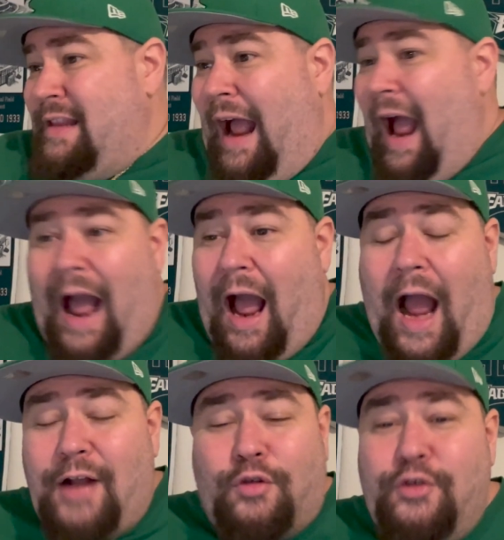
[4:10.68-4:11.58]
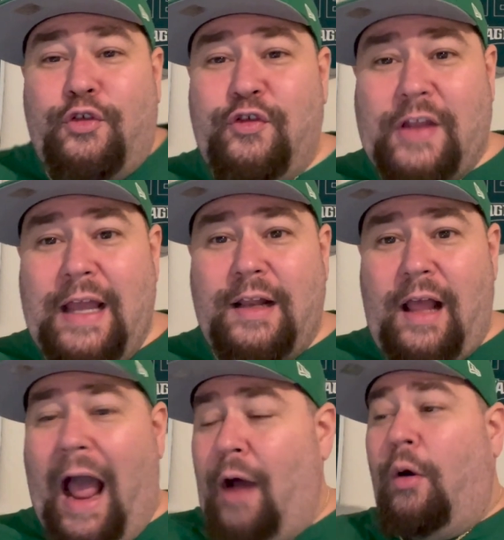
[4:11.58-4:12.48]
I don't understand
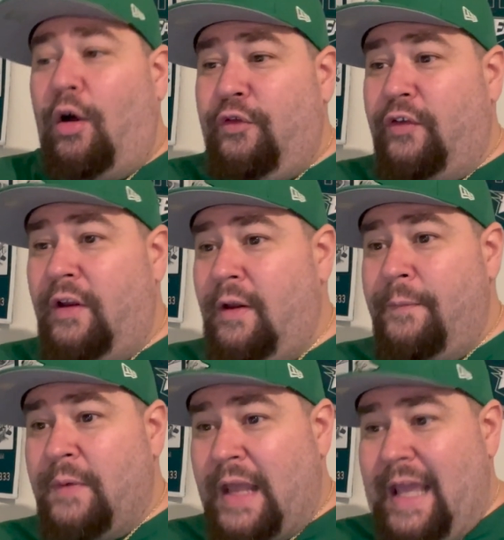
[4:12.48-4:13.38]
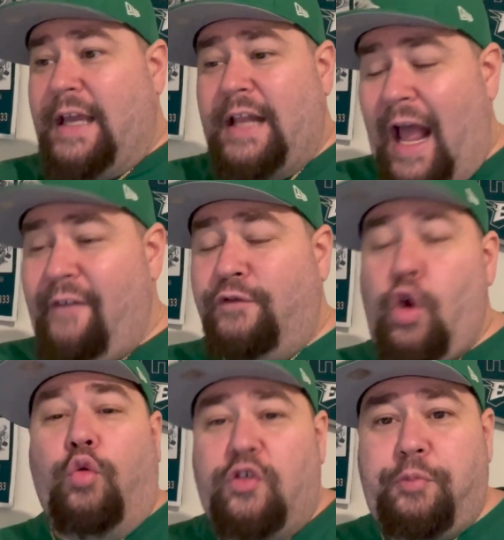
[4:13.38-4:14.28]
how else he could have
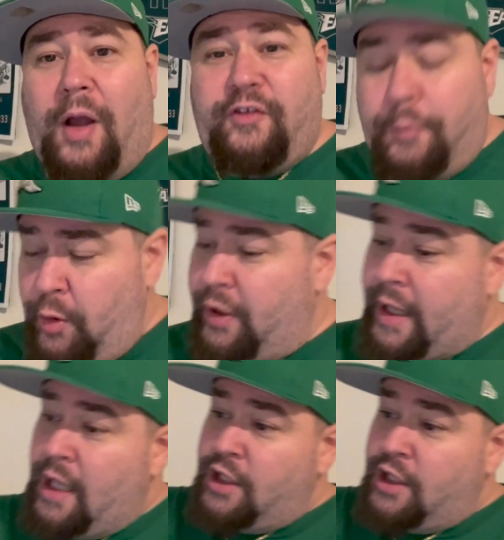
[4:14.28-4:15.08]
no responsibility.